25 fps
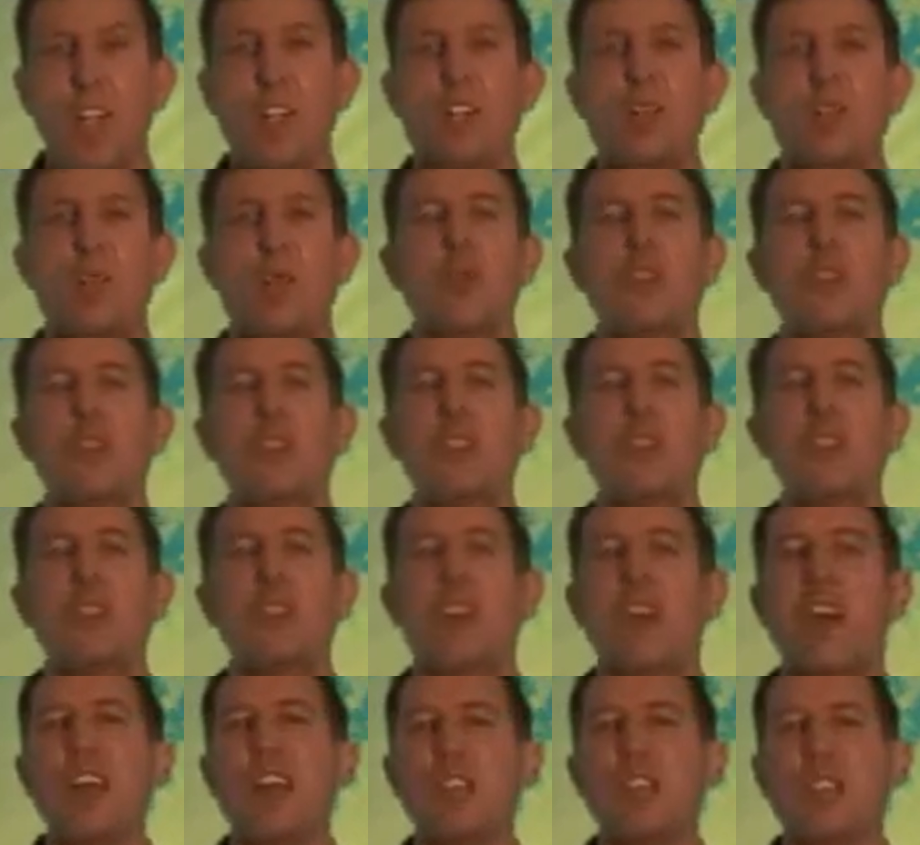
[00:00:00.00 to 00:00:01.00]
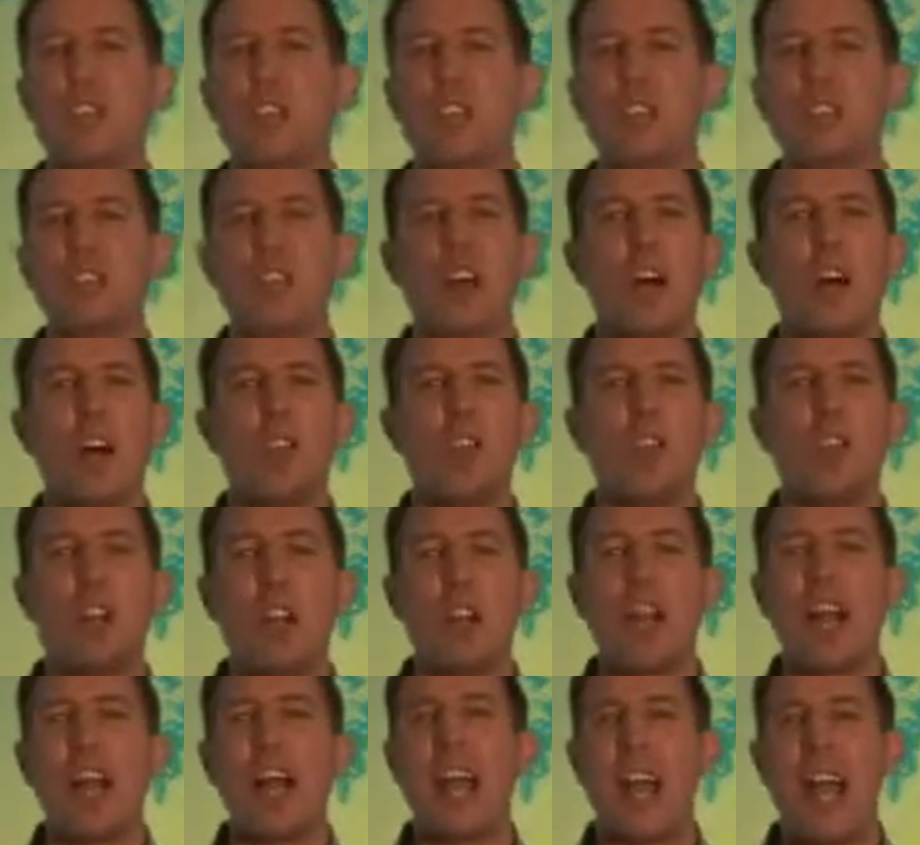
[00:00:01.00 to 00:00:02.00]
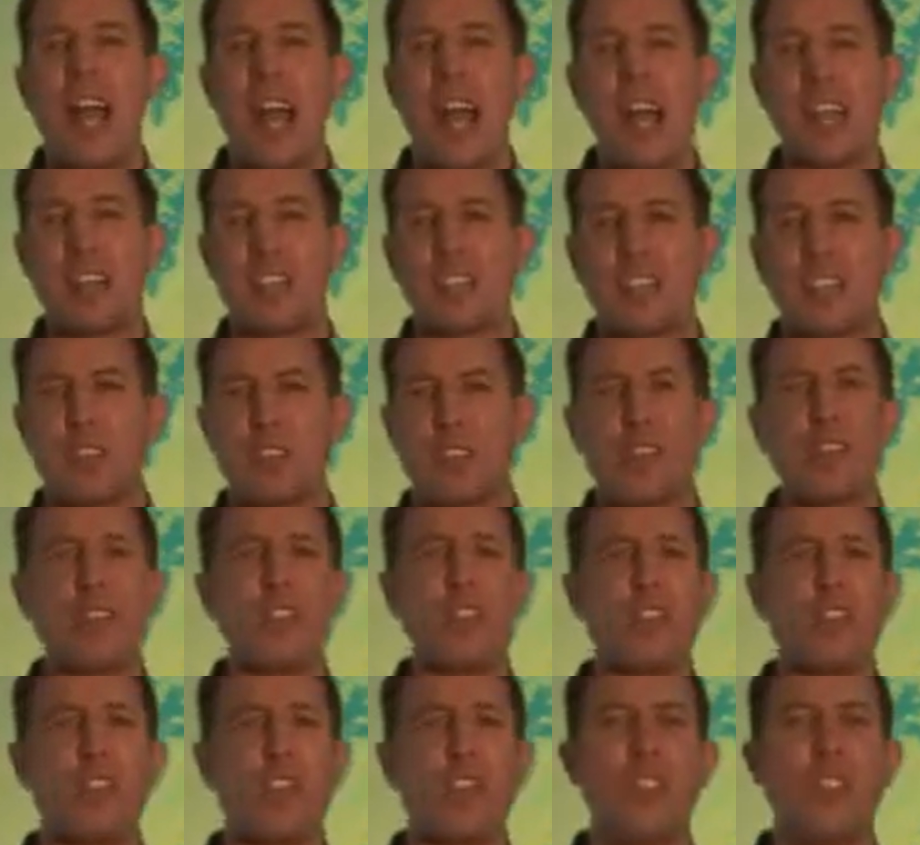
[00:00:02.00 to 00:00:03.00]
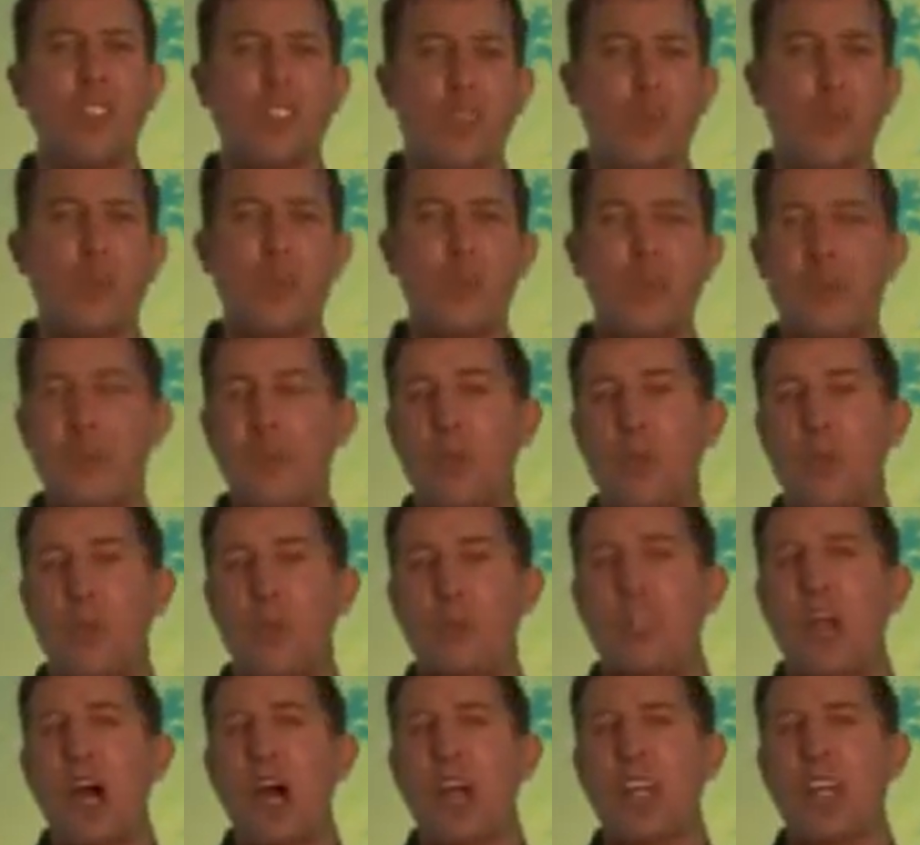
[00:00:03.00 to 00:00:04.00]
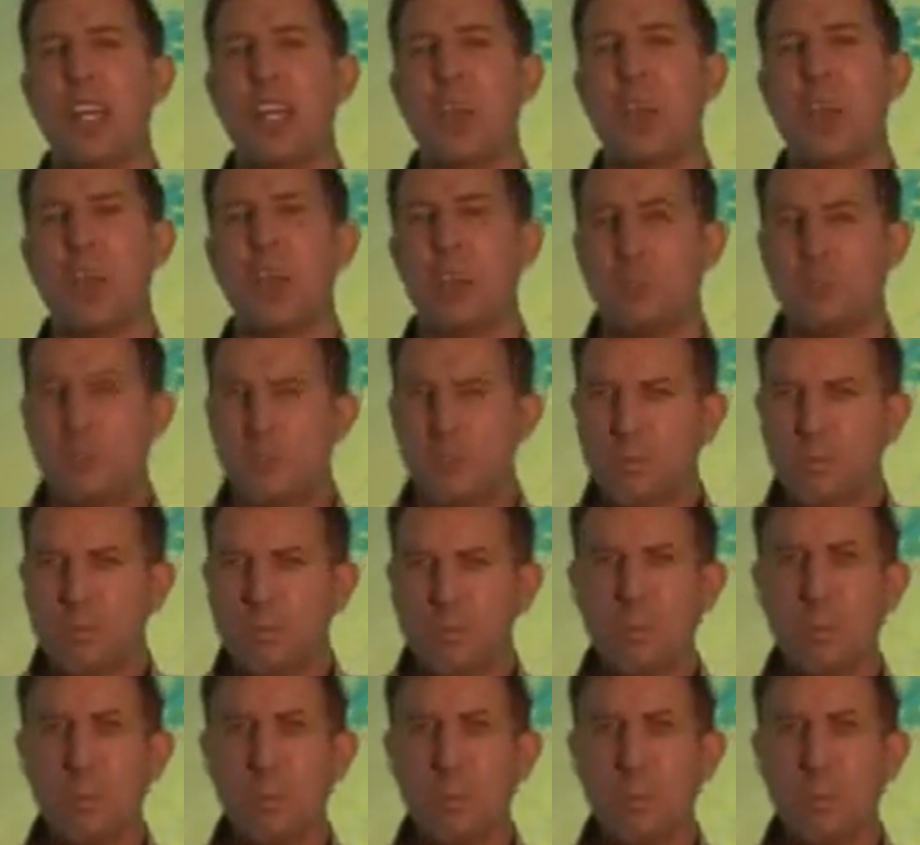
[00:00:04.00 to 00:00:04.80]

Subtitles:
The original inventors of Archaea Active, the formula we've been talking about,